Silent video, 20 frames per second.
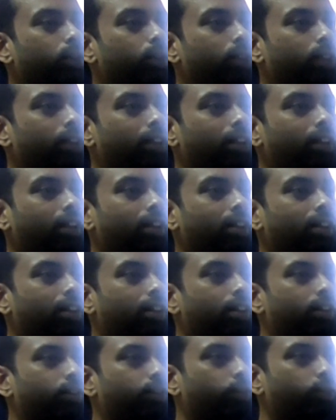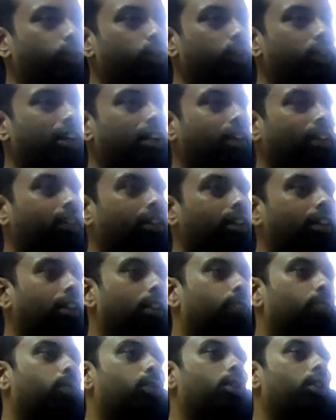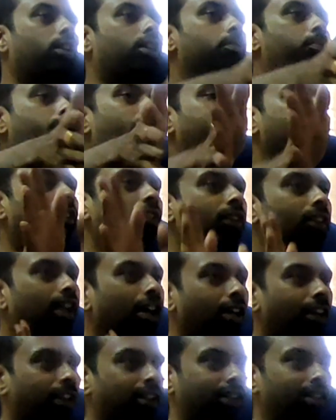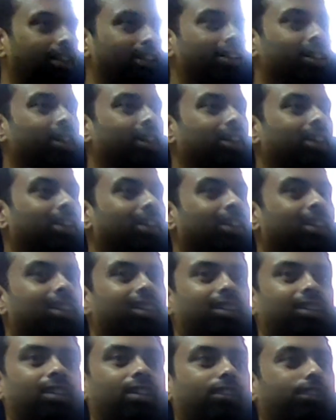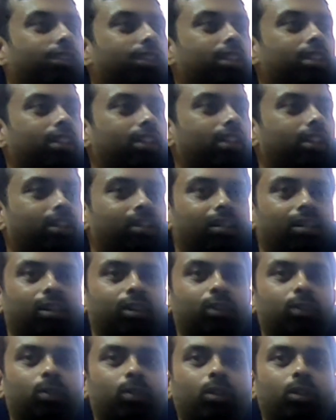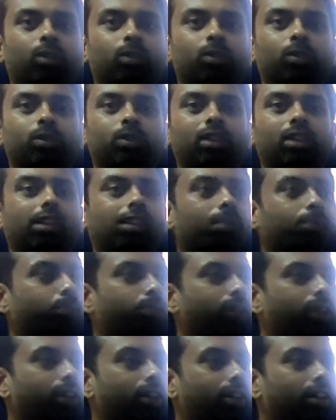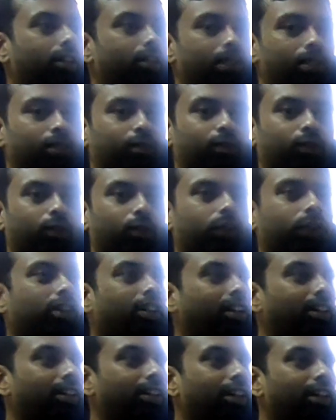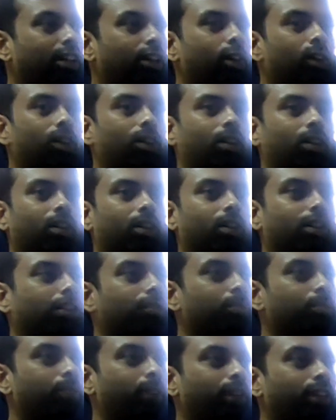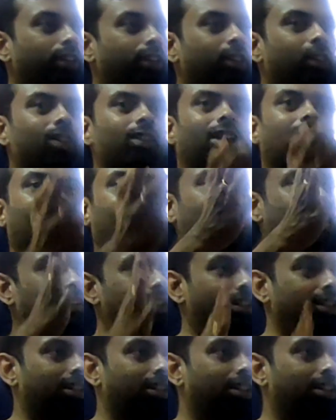they take a 4th standard kid and put it in Python directly. Definitely, a student who is there in 4th grade cannot learn Python directly.